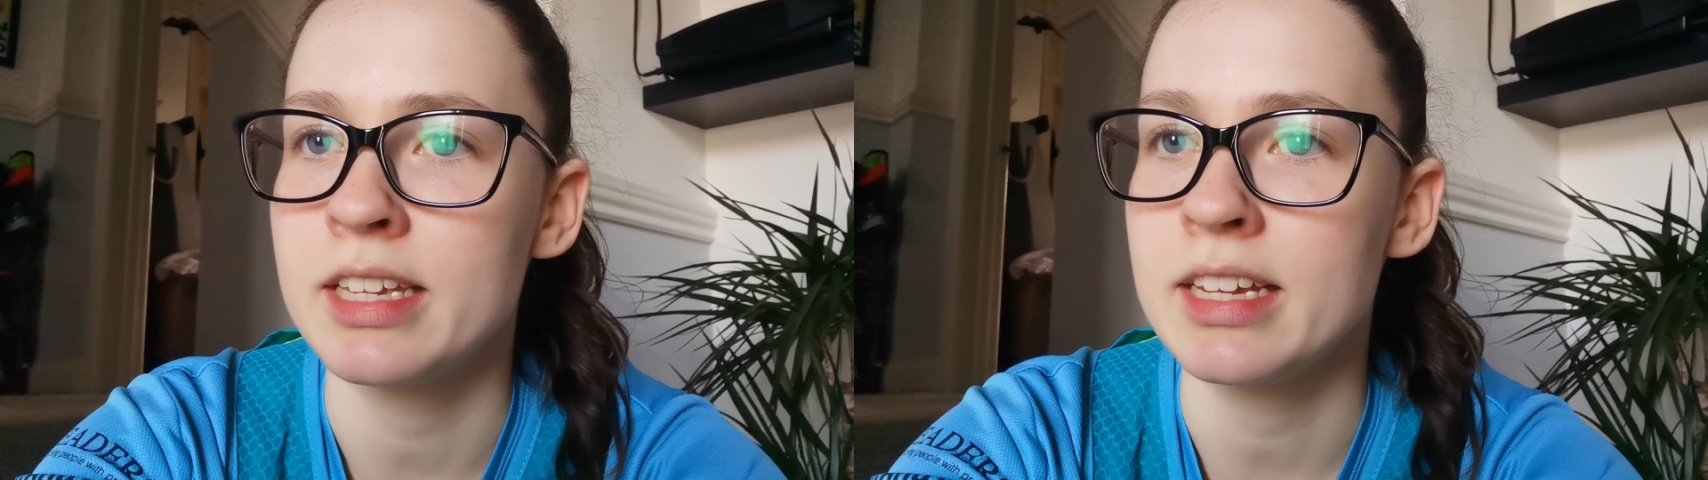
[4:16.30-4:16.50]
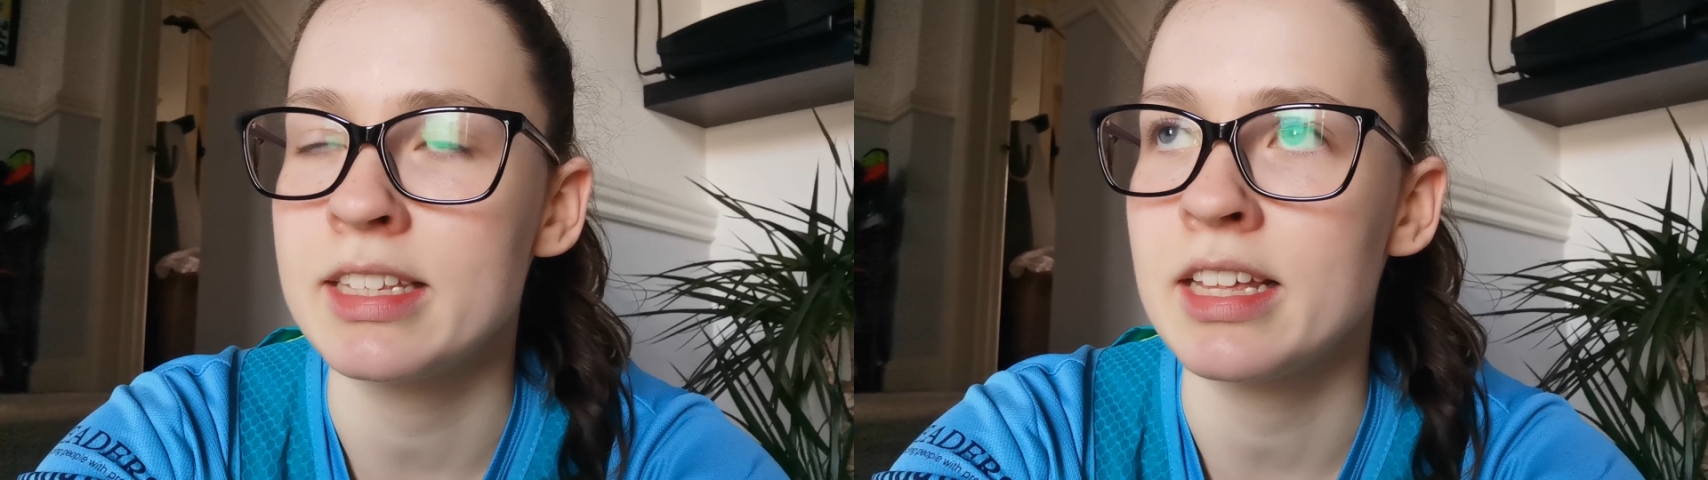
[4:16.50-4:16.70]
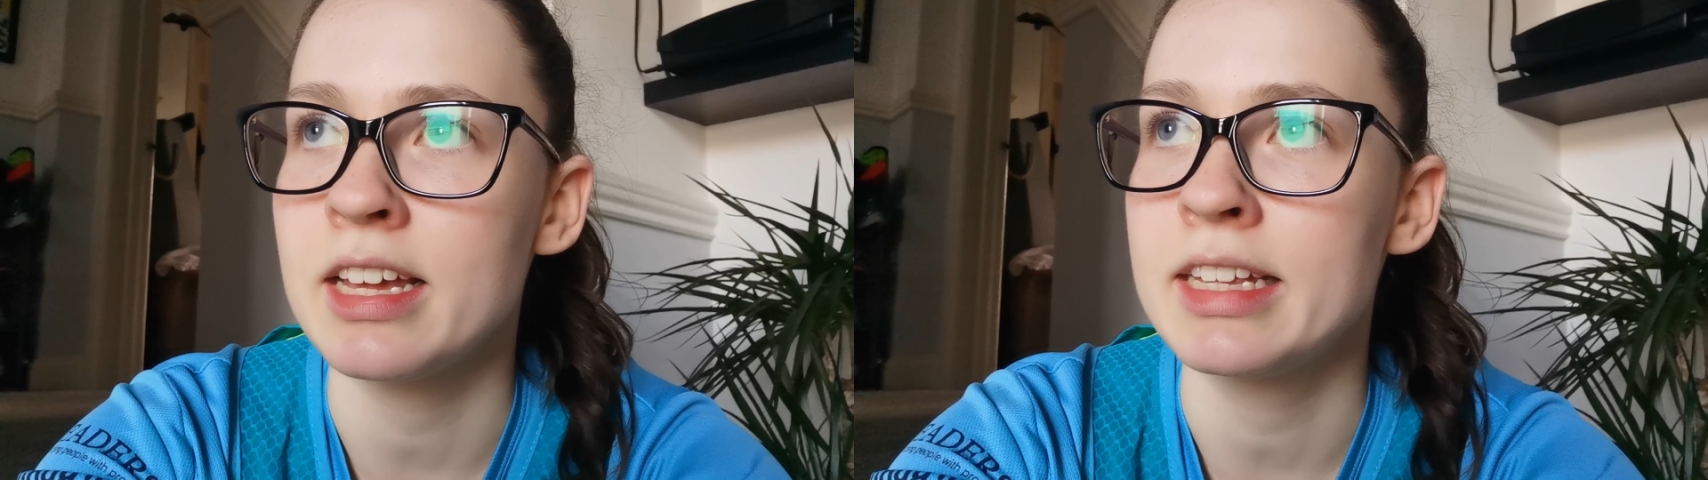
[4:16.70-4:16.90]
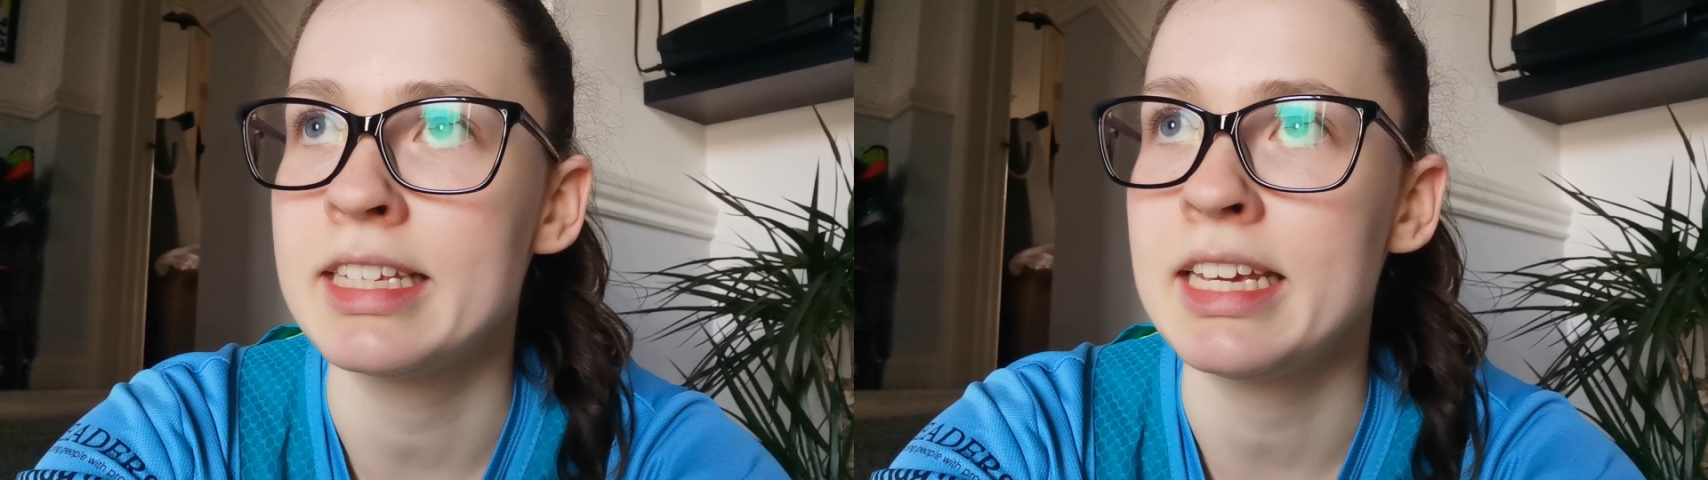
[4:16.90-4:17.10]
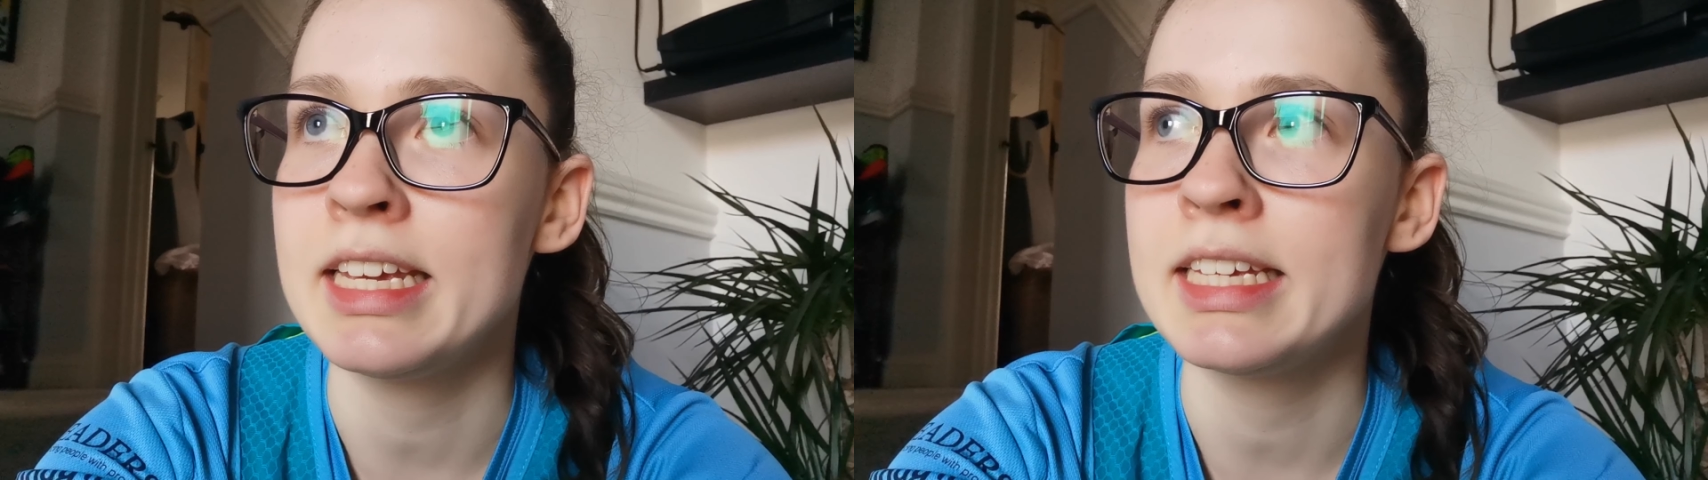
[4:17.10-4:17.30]

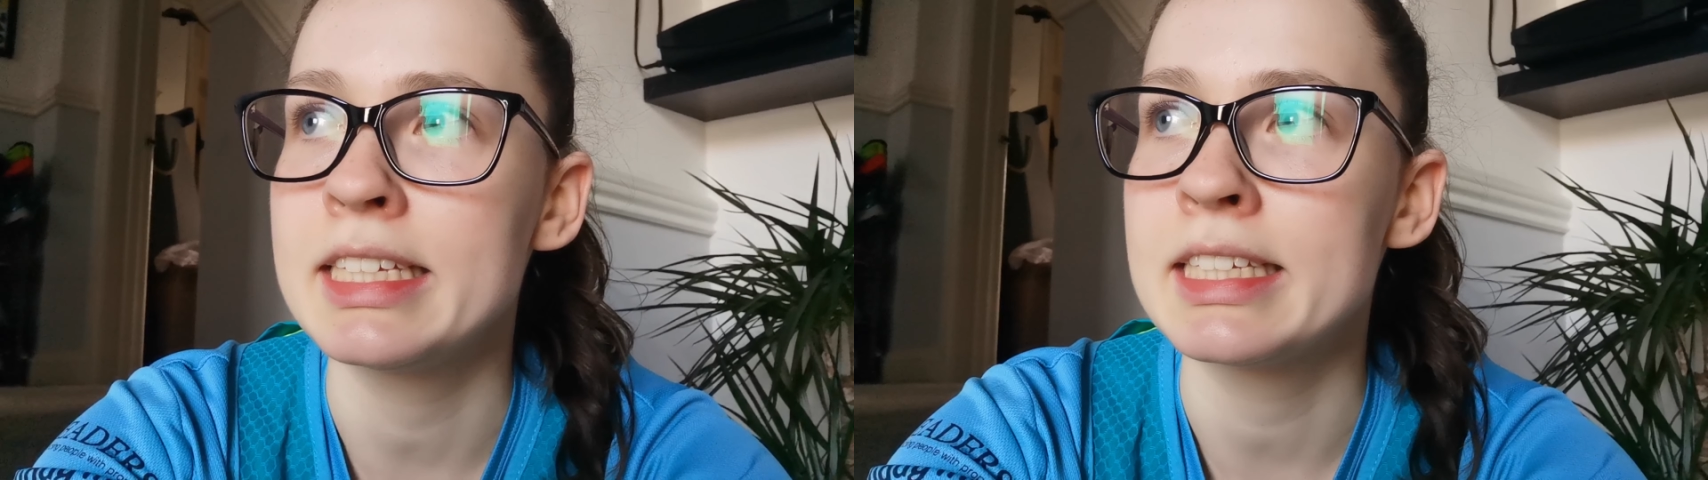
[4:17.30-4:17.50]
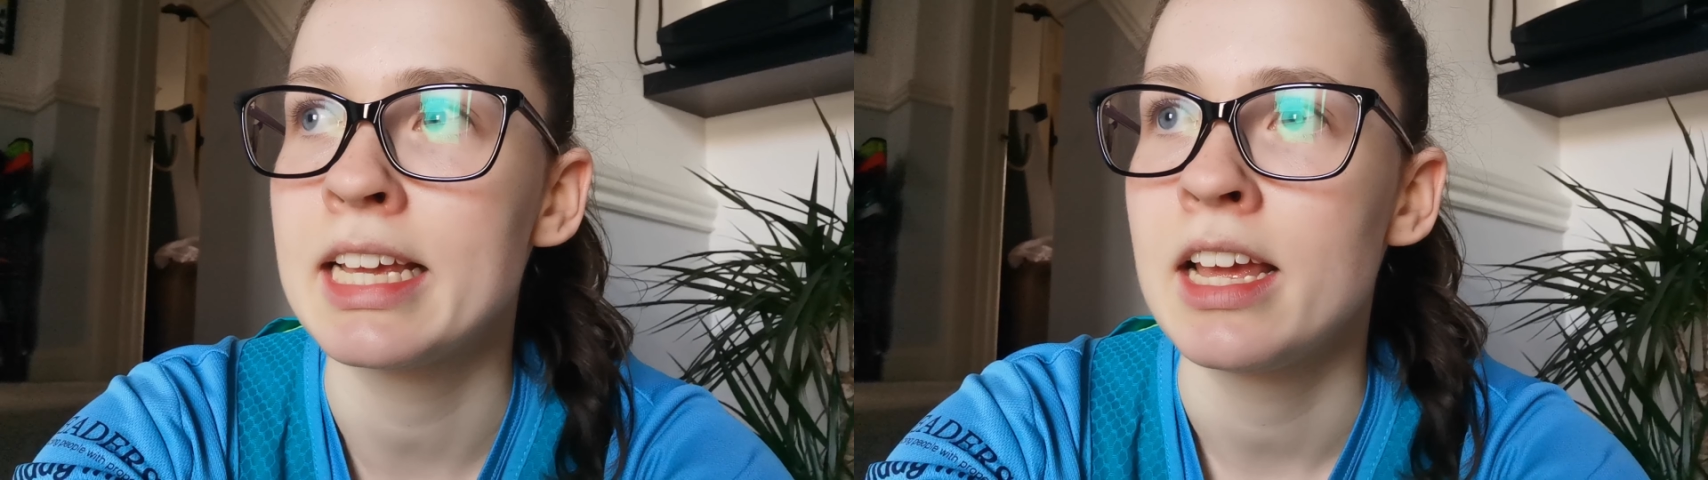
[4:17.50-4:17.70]
6.30s